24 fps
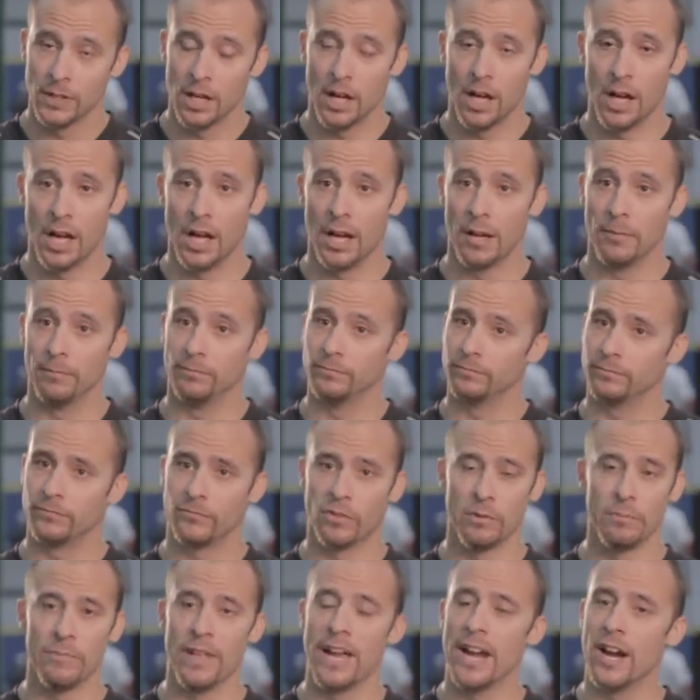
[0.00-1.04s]

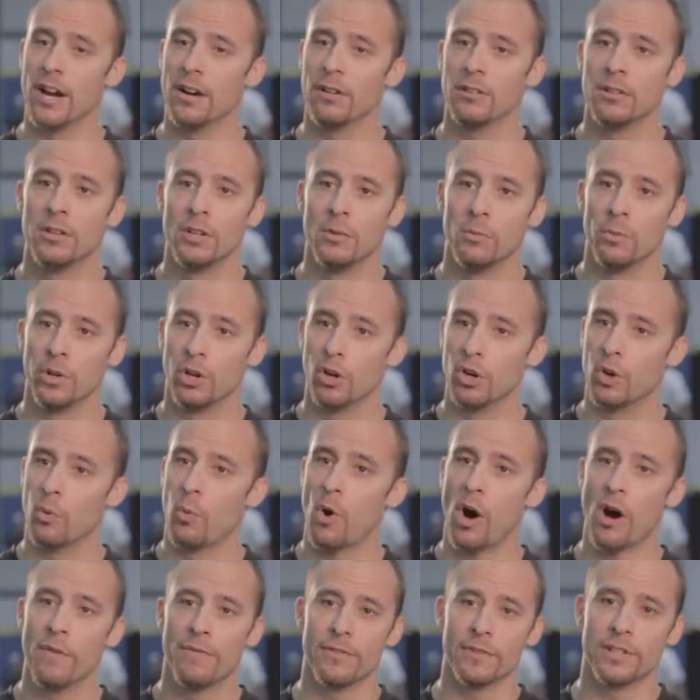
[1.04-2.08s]
From there, went on to
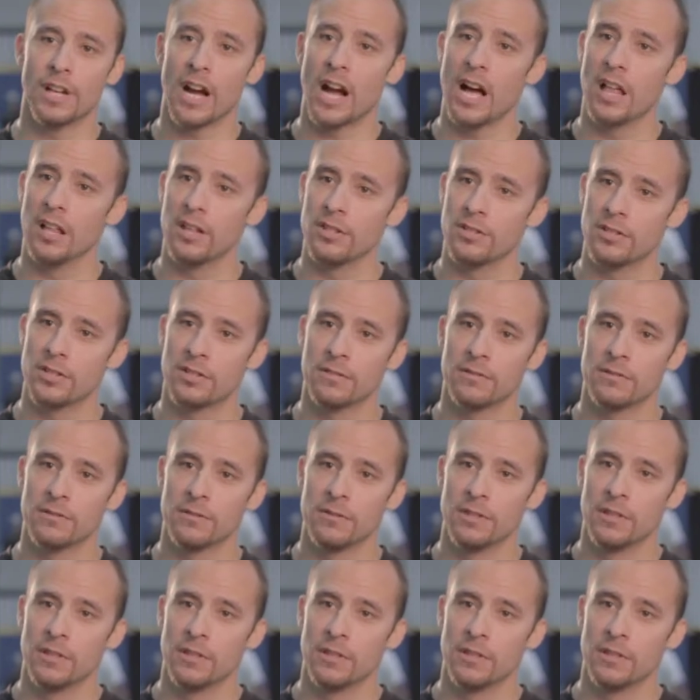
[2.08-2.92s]
Wofford College.